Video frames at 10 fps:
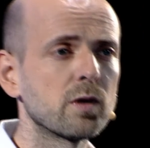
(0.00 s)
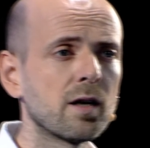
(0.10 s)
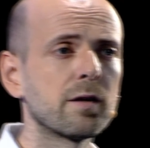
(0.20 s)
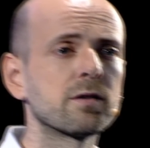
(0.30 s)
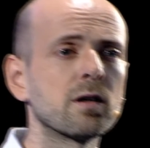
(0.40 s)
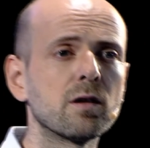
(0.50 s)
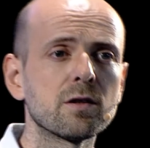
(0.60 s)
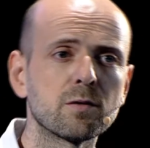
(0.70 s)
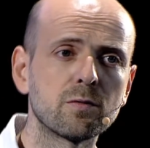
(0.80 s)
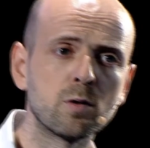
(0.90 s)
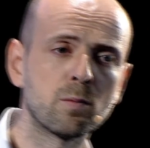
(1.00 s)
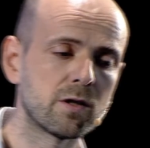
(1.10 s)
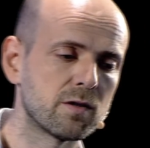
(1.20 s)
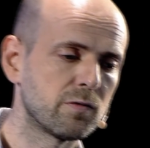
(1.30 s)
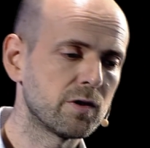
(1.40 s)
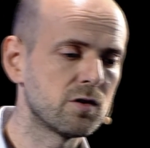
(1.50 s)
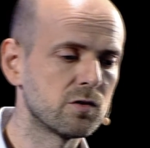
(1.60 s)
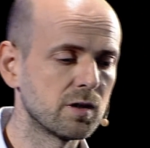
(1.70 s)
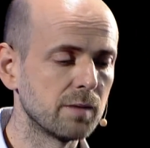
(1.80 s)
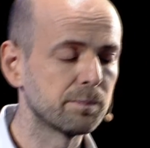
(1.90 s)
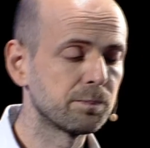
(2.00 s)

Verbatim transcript: without the loss of too much efficiency.